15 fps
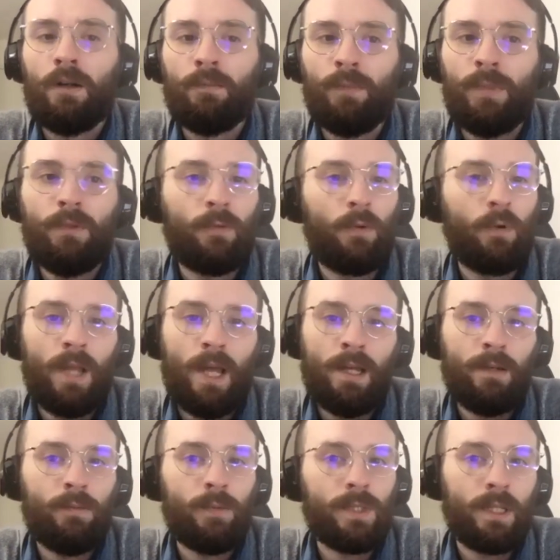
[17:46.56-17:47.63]
Before that,
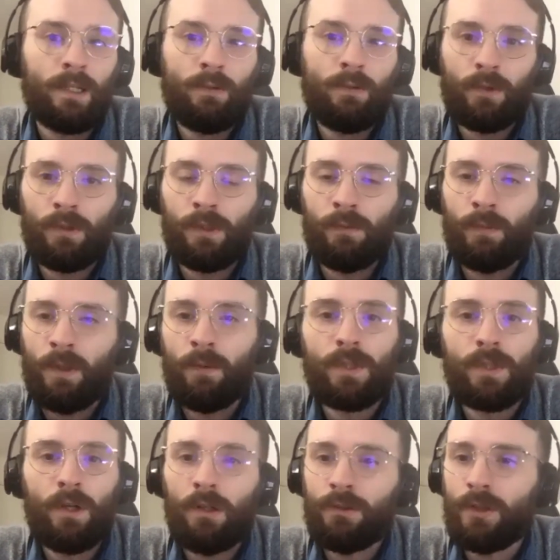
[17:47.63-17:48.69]
it was
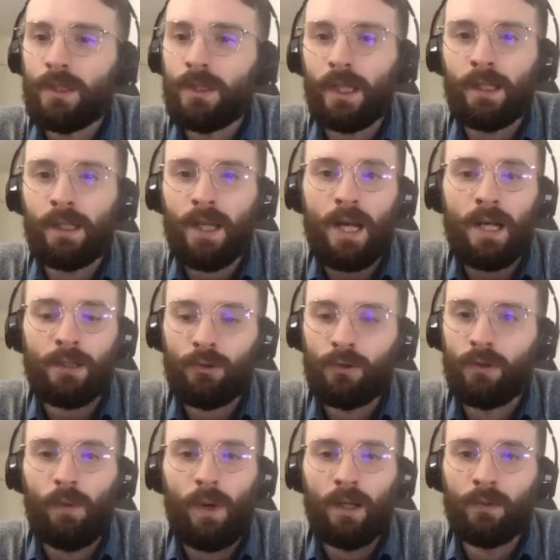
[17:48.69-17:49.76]
all just cash
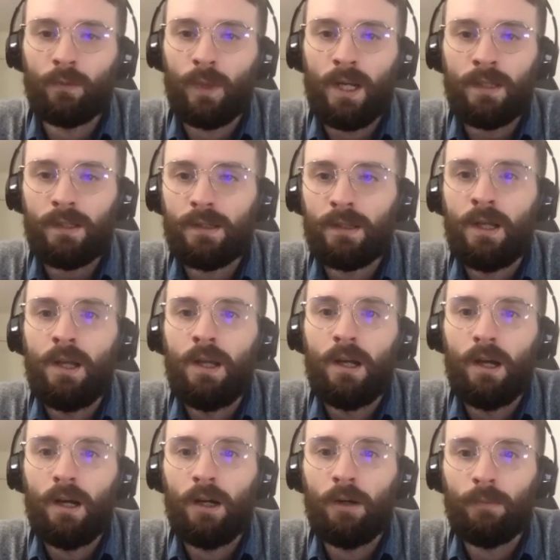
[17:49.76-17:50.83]
in the Wild West.
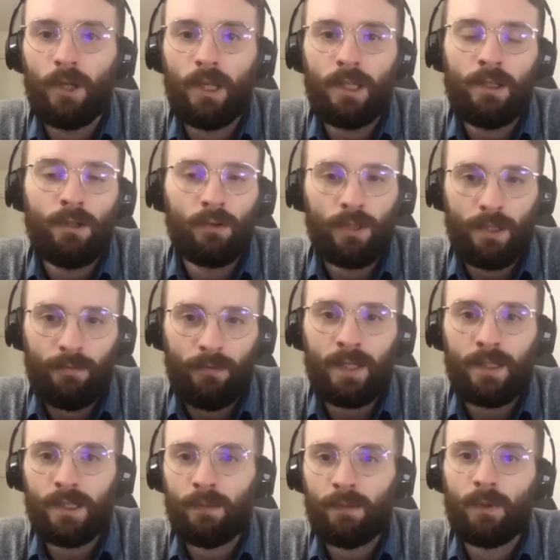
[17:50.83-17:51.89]
But to
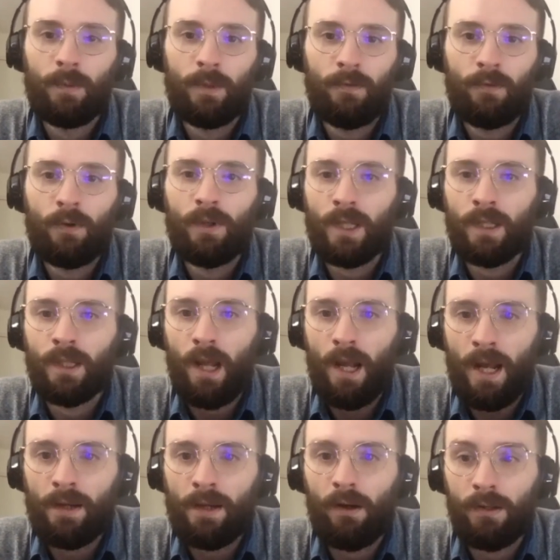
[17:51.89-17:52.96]
find someone before then that
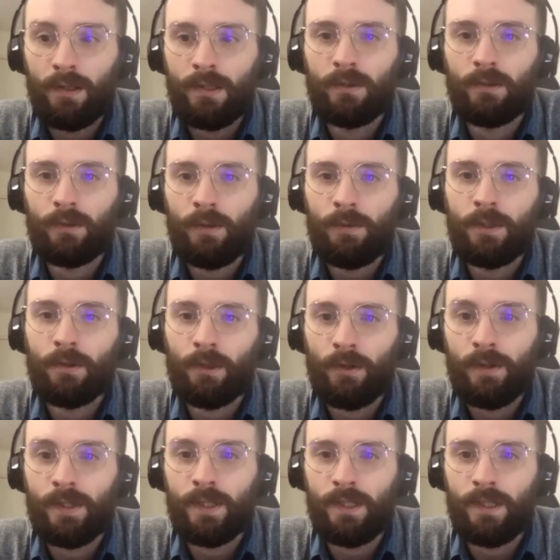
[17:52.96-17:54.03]
had also
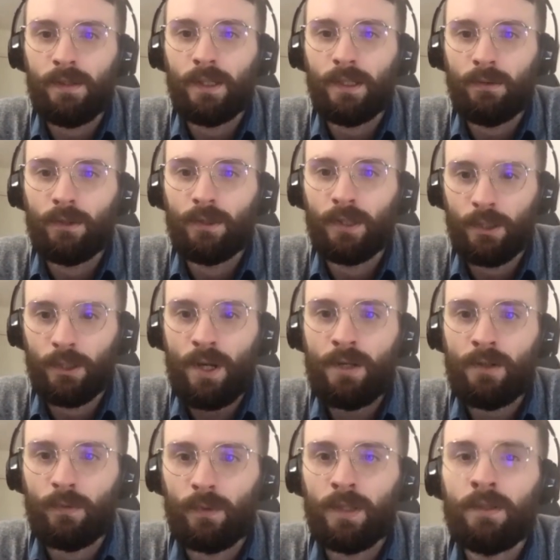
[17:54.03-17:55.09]
cryptocurrency that you could
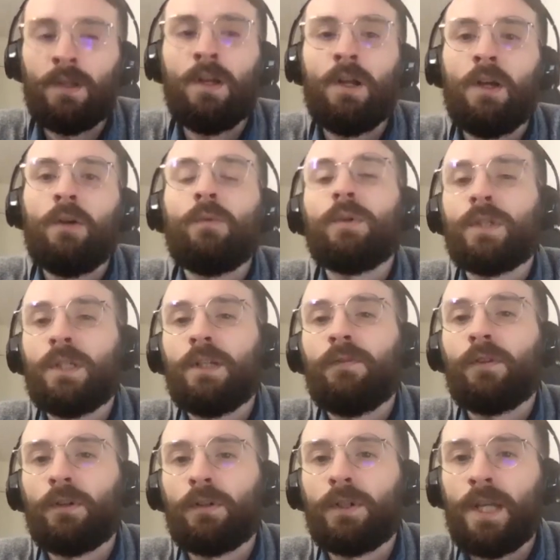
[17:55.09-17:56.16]
exchange with was a
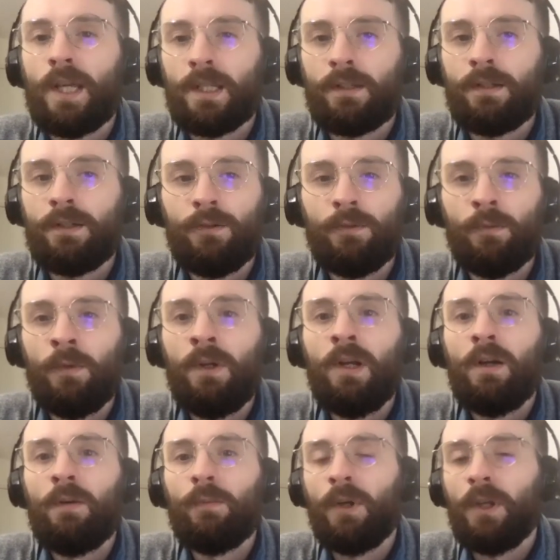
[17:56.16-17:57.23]
difficult task to do.
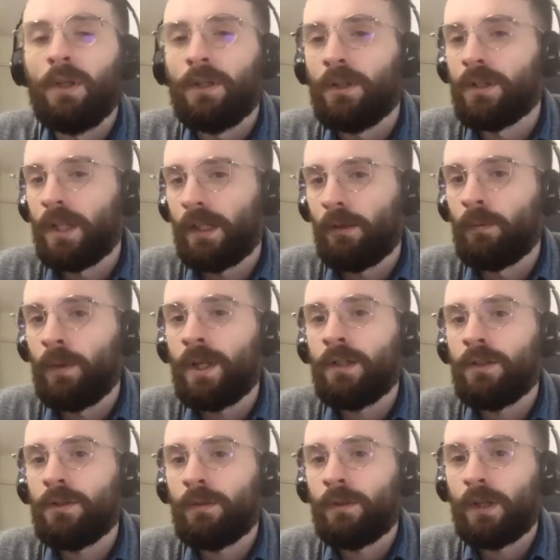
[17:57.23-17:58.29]
But there's a
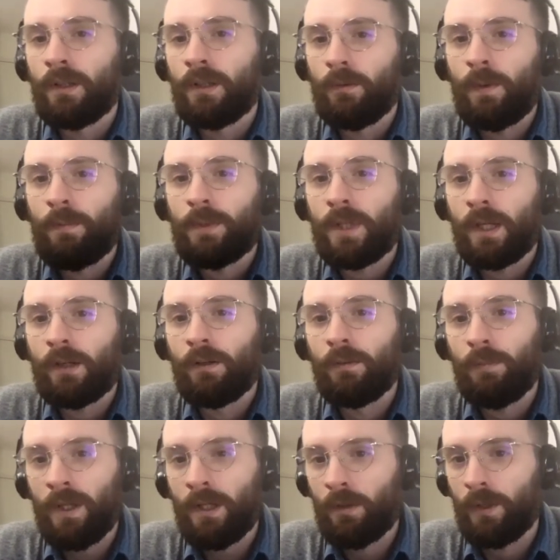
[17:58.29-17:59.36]
running joke on the website
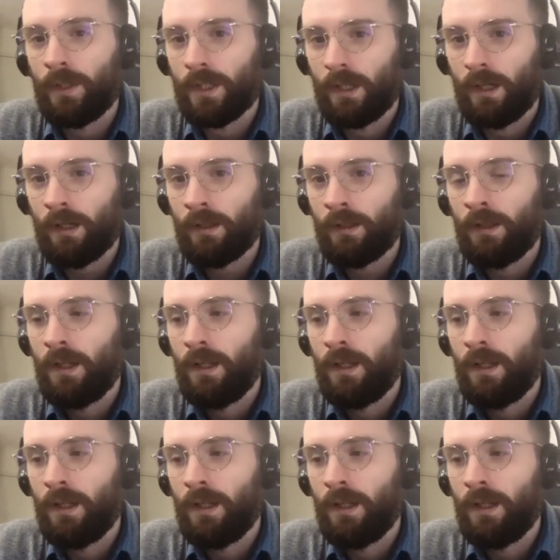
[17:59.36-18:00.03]
called Bitcoin Talk